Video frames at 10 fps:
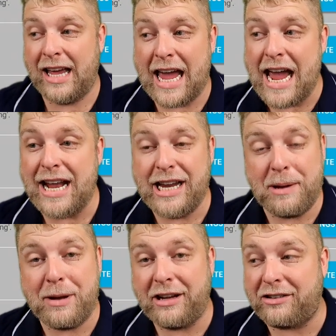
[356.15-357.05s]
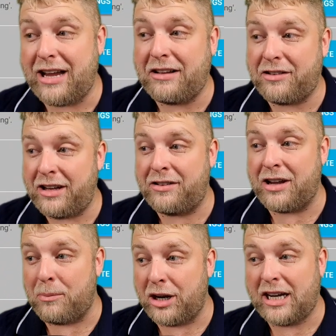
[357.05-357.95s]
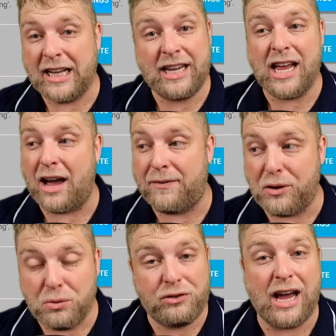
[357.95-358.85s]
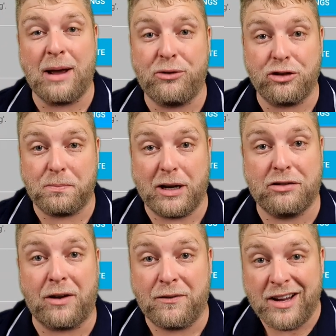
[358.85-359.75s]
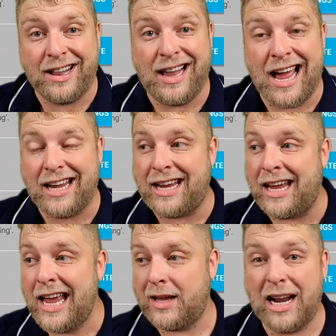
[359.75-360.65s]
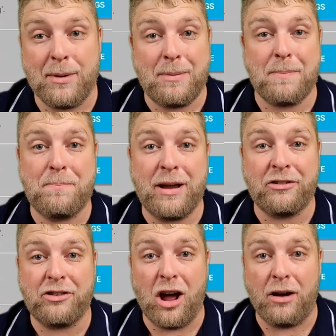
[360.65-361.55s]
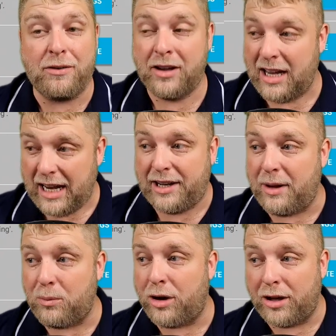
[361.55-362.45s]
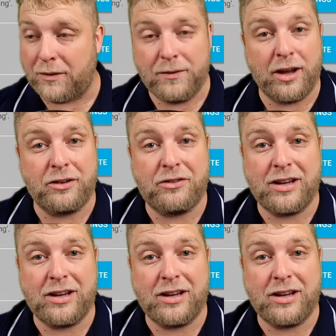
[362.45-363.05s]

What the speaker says: ADB settings, I'm going to click that a few times just because I feel like it and I'm a bit pissed off it didn't work the first